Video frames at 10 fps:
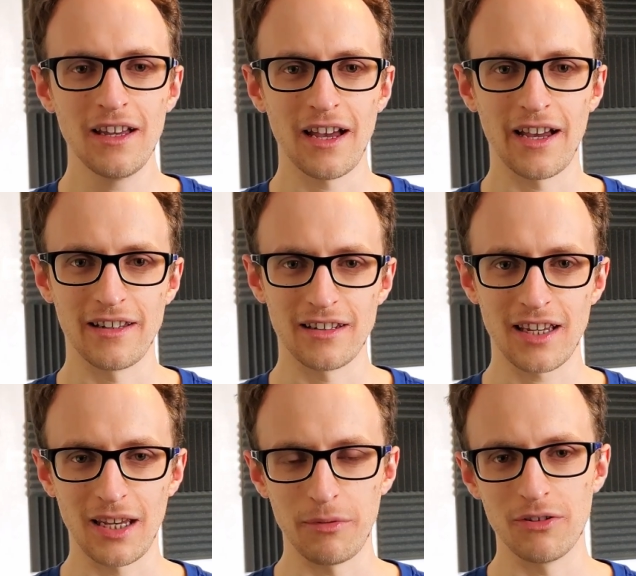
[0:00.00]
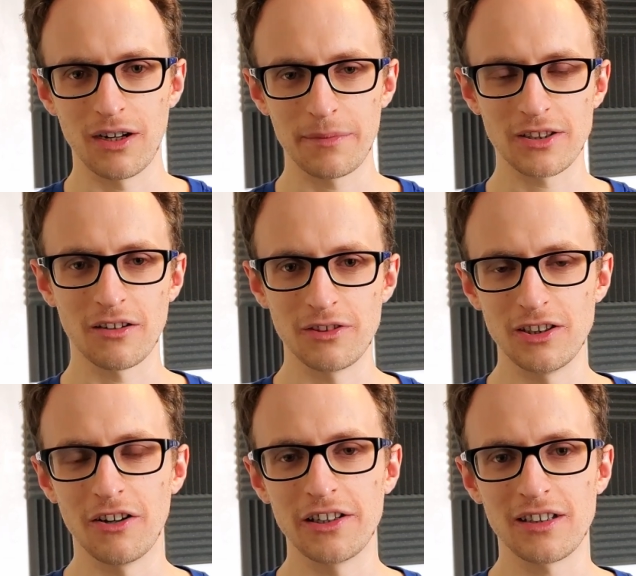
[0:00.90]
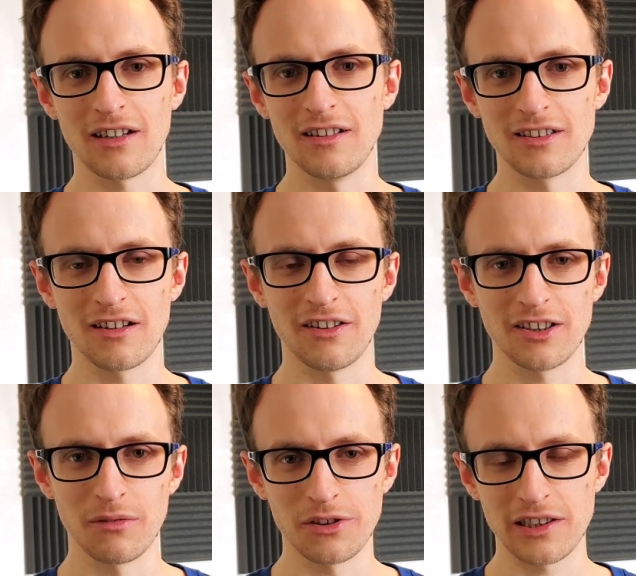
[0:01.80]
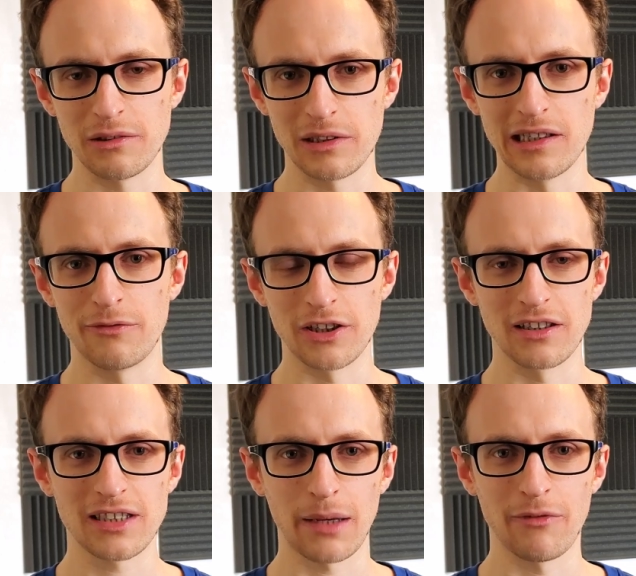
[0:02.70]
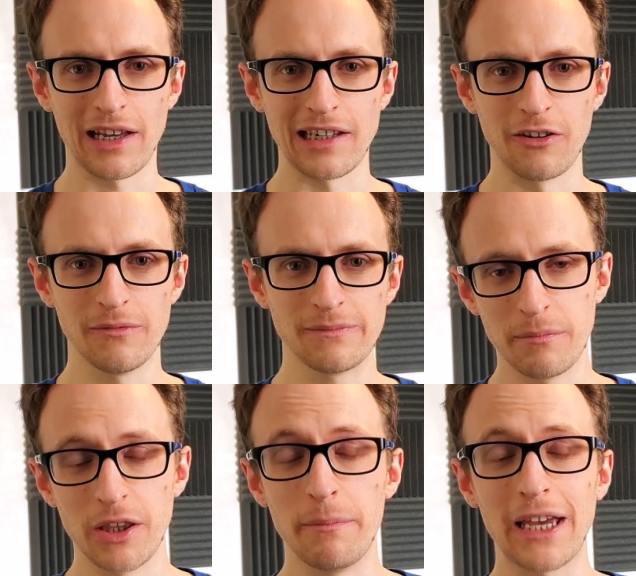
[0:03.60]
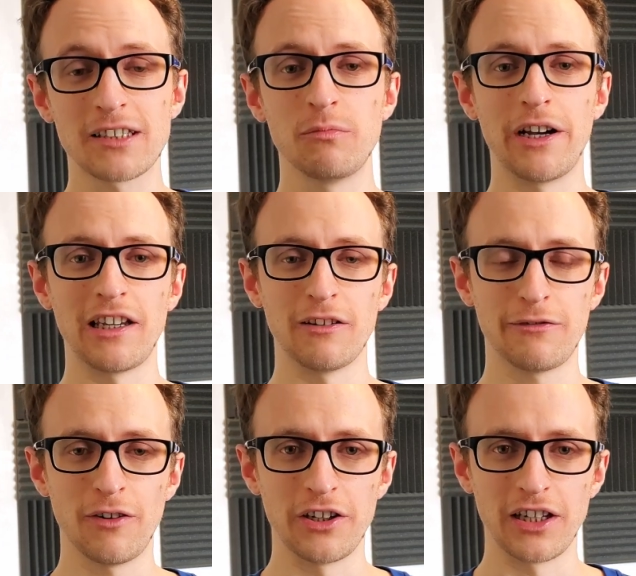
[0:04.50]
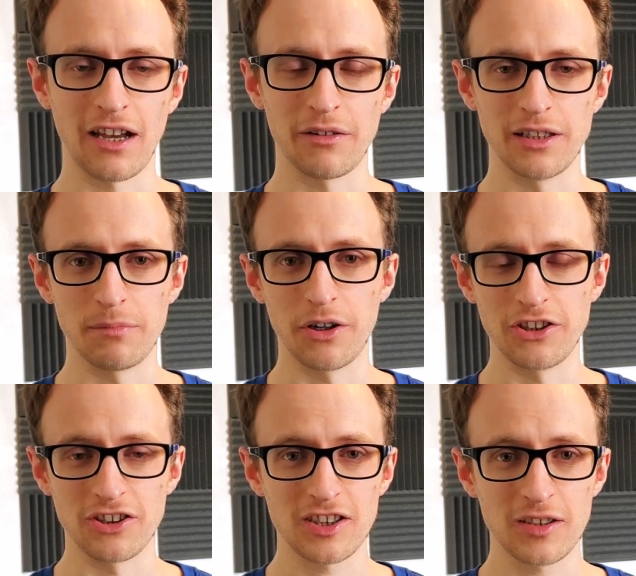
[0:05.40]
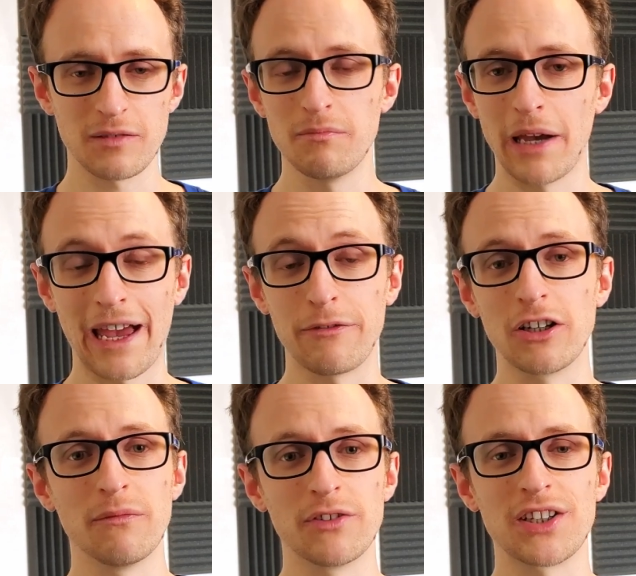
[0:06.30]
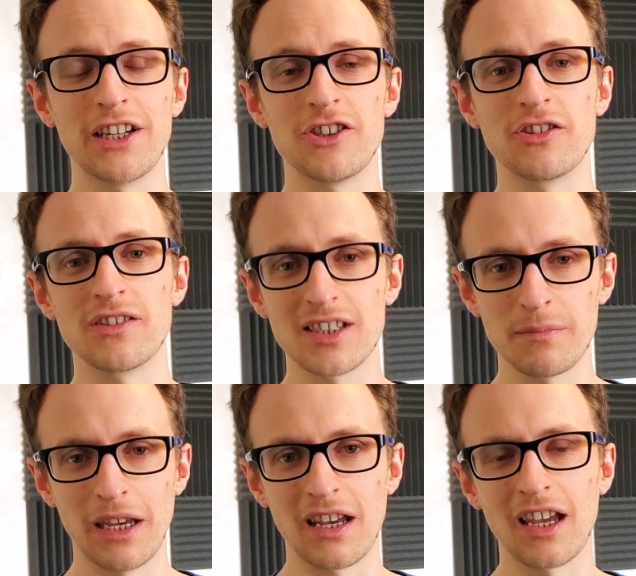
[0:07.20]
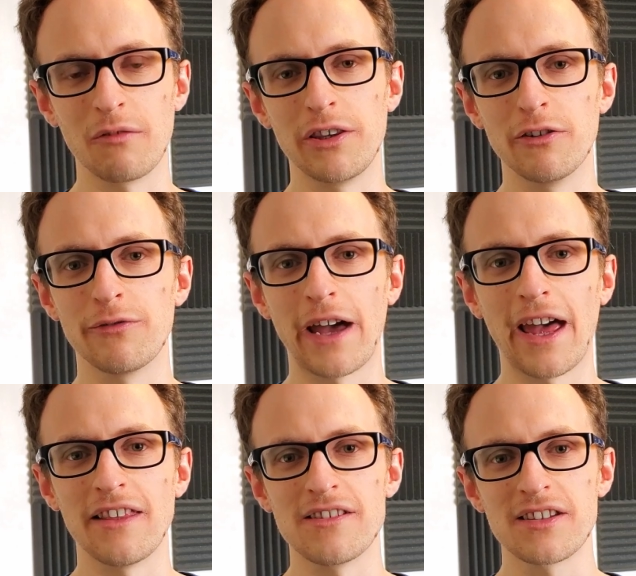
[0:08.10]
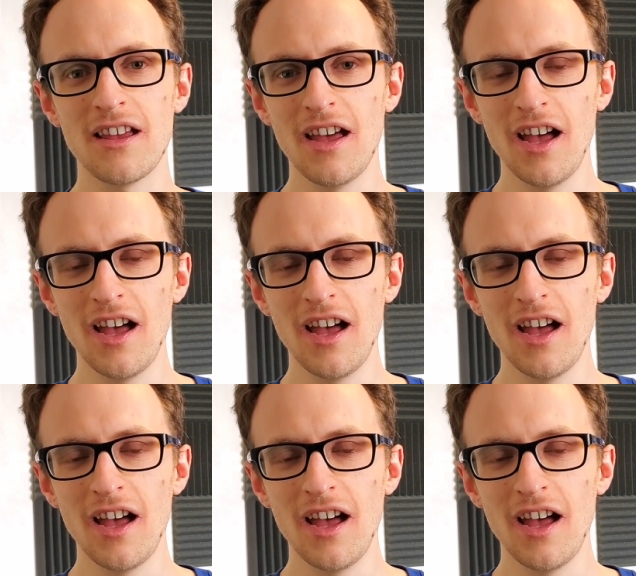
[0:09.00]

and keep your episodes nice and concise while still delivering the same value. But the best way of finding out is by just having conversations, speaking with your fans.